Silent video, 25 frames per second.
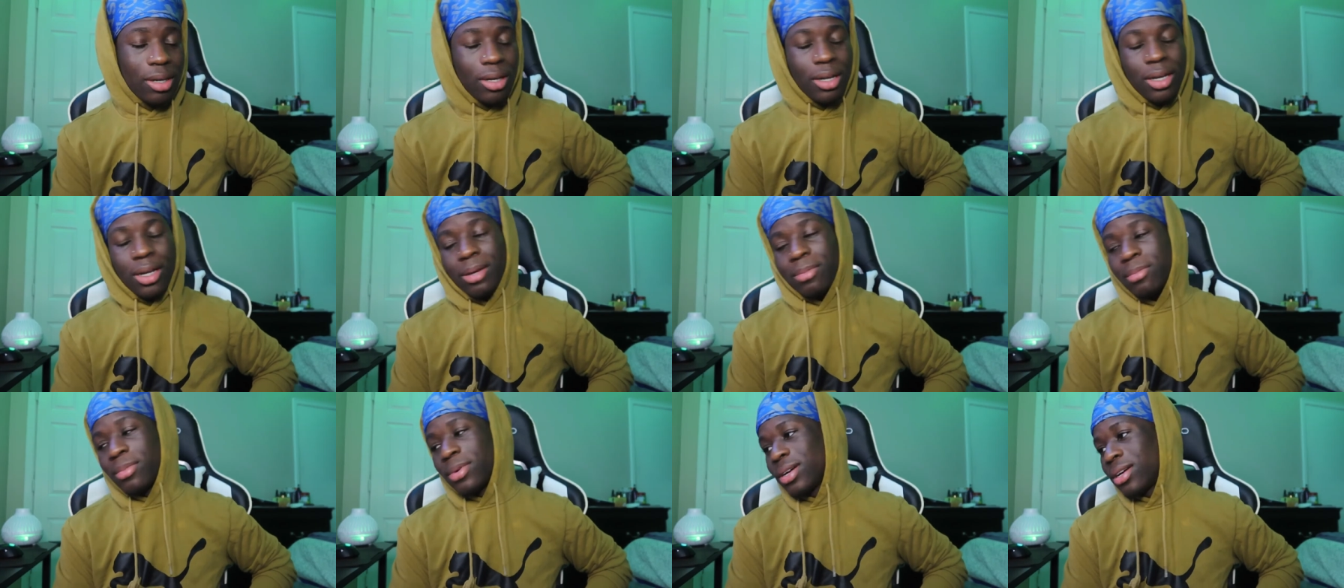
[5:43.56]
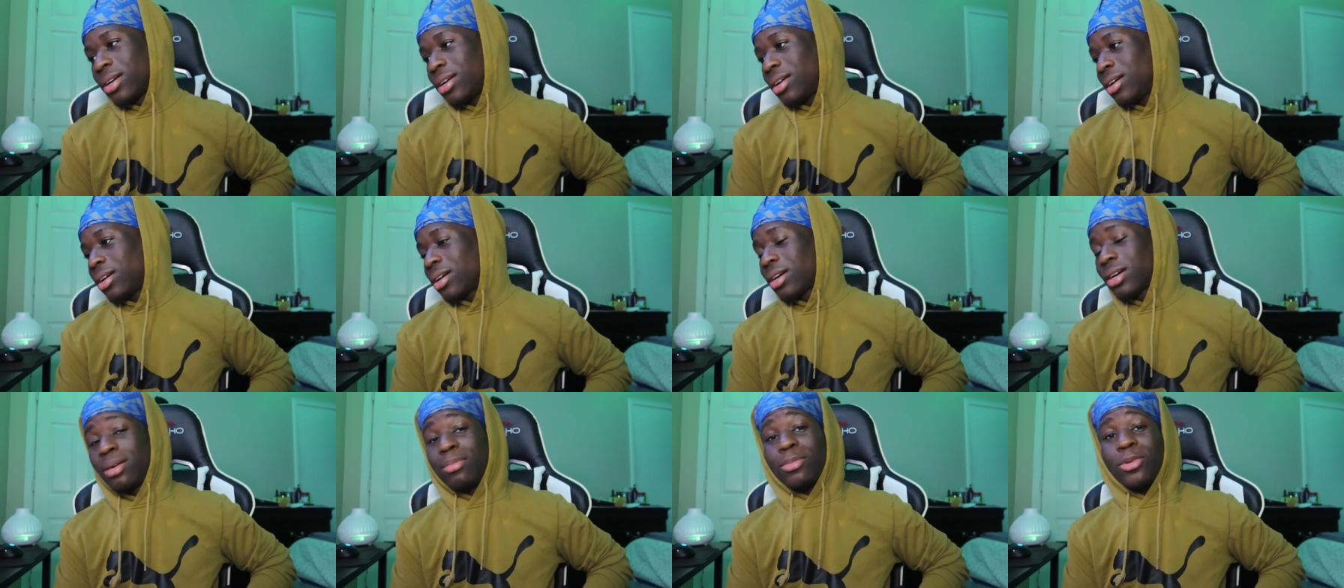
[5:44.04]
I'm like,
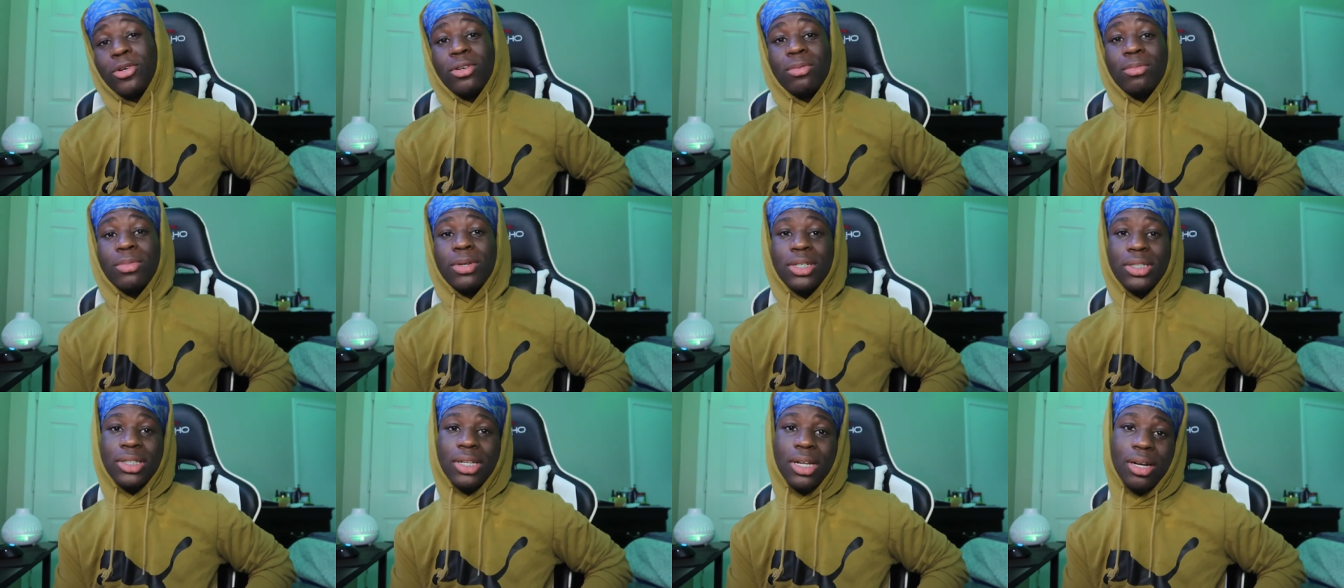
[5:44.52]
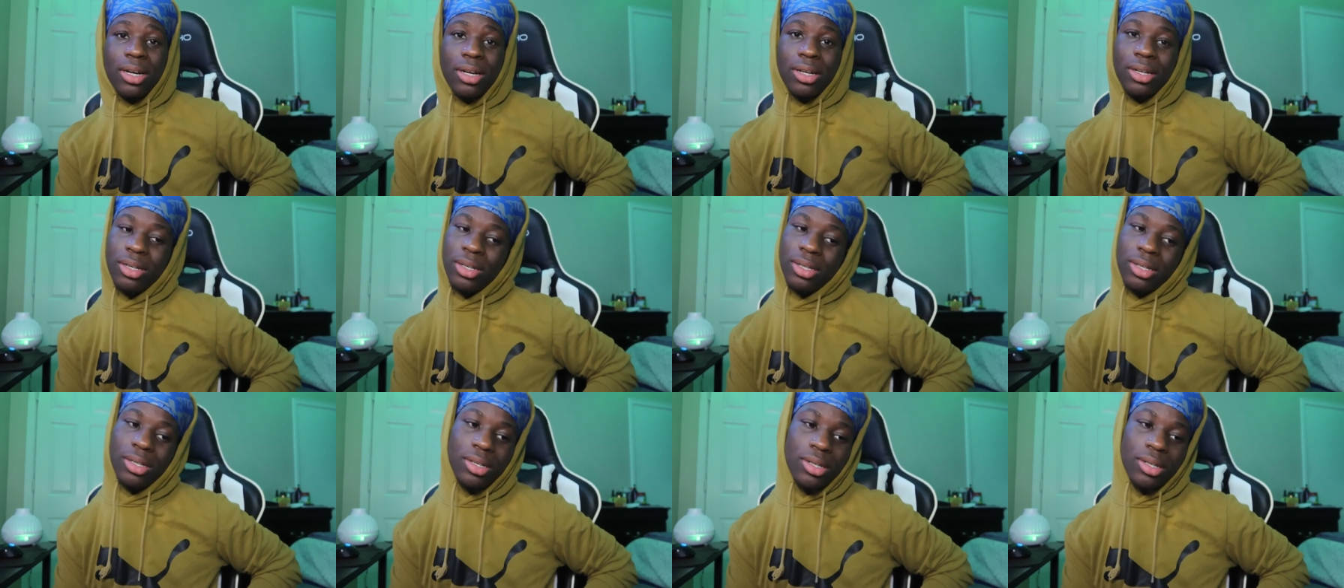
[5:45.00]
man, come on, bro, stop.